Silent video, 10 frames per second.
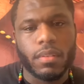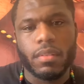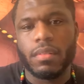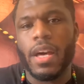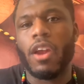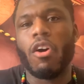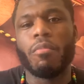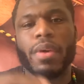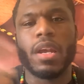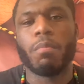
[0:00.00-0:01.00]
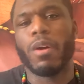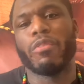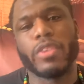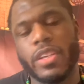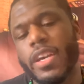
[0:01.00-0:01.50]
not all men are
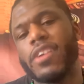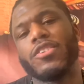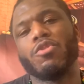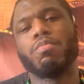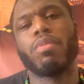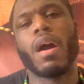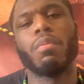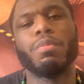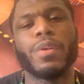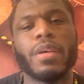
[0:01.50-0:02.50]
perfect. Yes, you probably,